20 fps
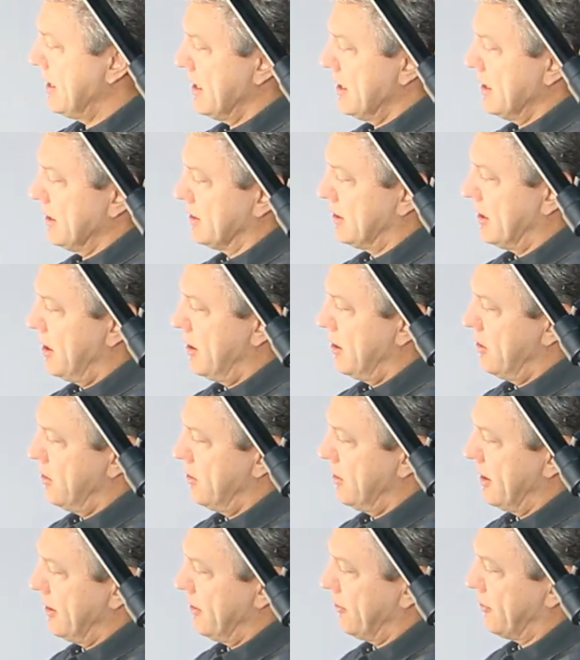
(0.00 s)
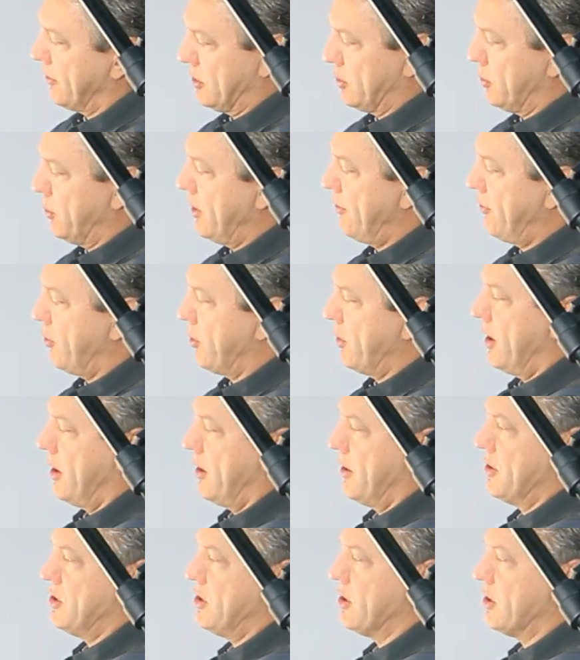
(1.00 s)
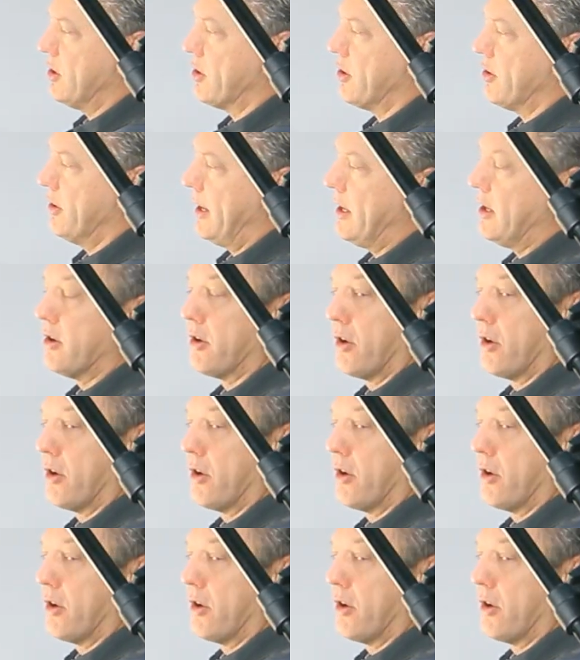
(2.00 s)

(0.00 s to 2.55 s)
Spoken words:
So for $24 you can create your